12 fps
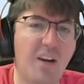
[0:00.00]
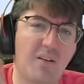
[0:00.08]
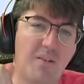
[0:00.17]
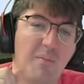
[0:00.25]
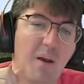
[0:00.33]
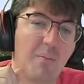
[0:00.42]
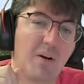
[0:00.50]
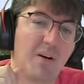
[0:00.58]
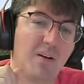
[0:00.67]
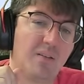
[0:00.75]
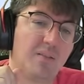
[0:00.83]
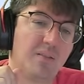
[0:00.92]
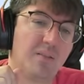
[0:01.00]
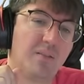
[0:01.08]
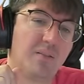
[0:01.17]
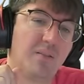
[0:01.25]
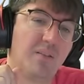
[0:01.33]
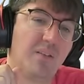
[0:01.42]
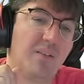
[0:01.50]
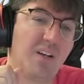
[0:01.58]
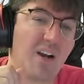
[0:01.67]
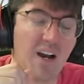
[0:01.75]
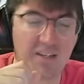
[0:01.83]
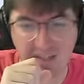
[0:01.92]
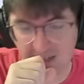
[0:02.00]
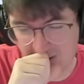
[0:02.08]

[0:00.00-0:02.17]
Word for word: could remember the content